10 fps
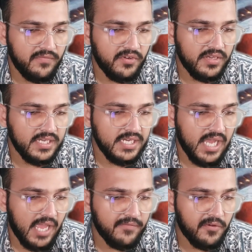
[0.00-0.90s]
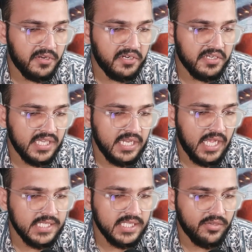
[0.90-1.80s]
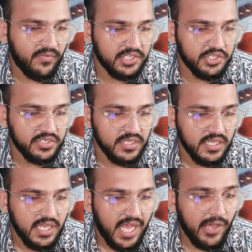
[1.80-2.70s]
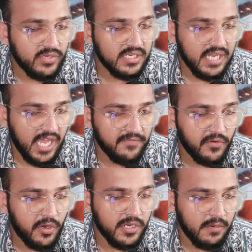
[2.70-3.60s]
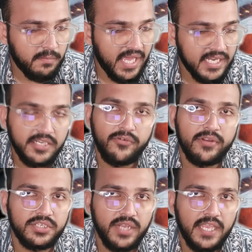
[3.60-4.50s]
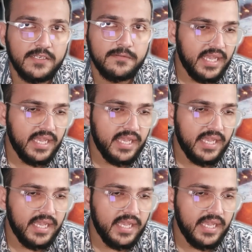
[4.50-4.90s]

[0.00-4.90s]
of early life on Earth and answer the question, how did life on our planet originate?